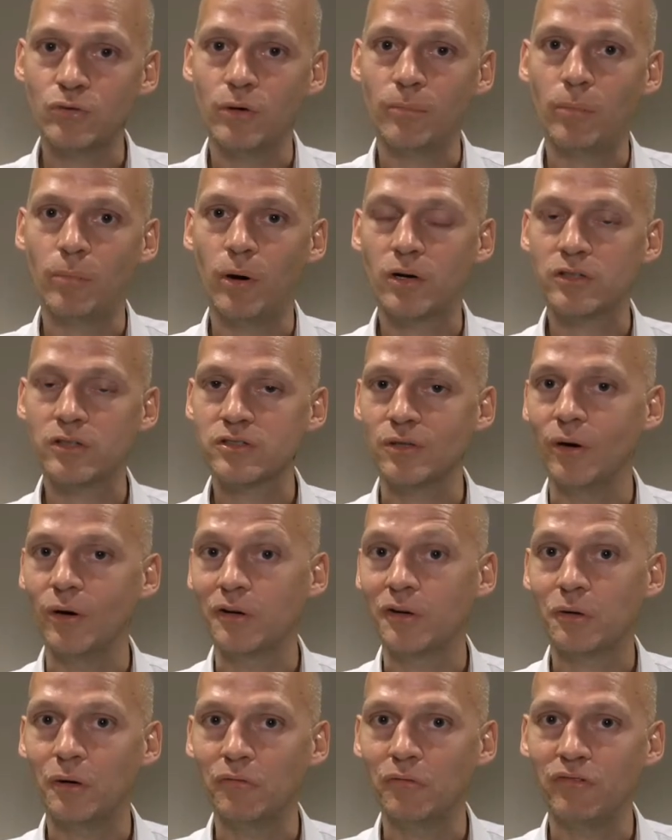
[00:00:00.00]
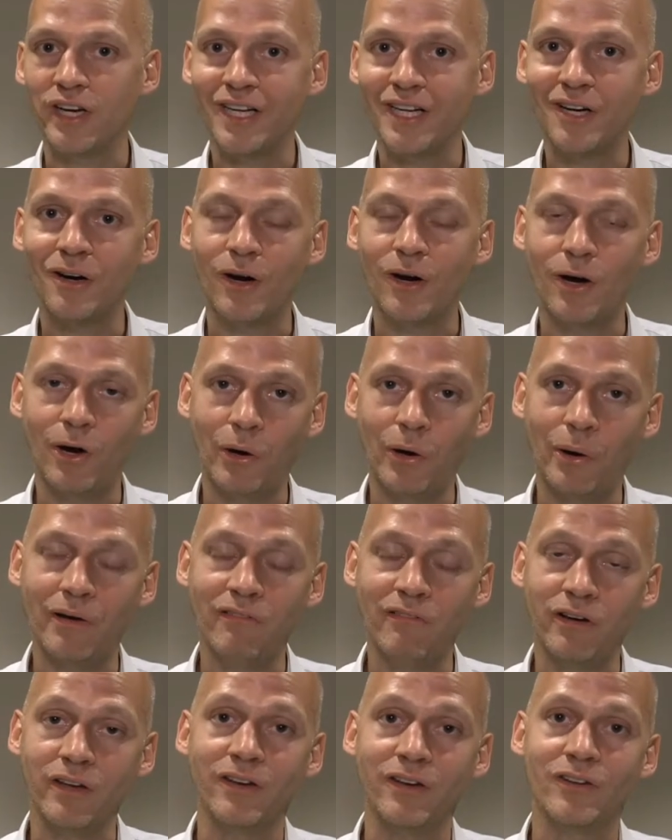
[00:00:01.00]
a box or on a conveyor or
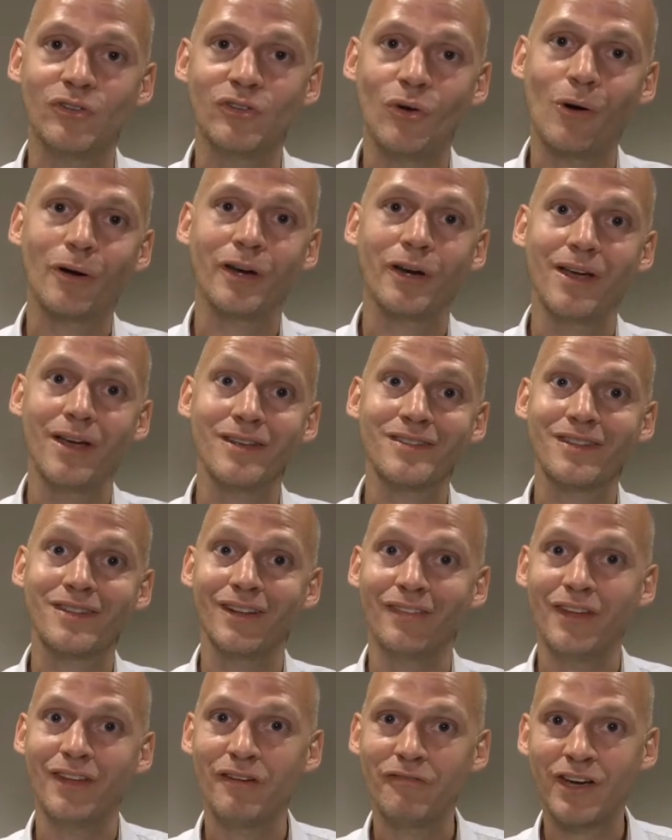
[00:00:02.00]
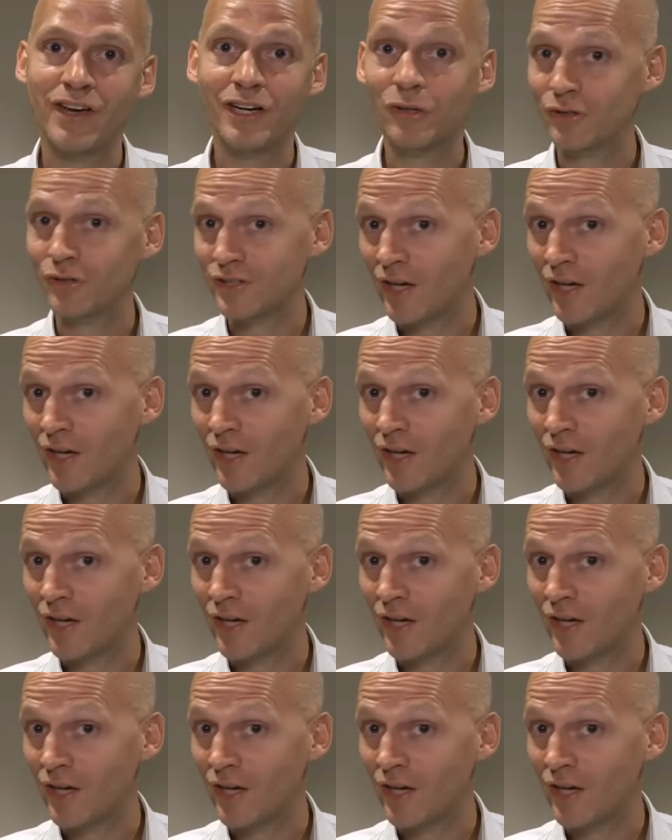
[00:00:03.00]
however it is organized in their factories.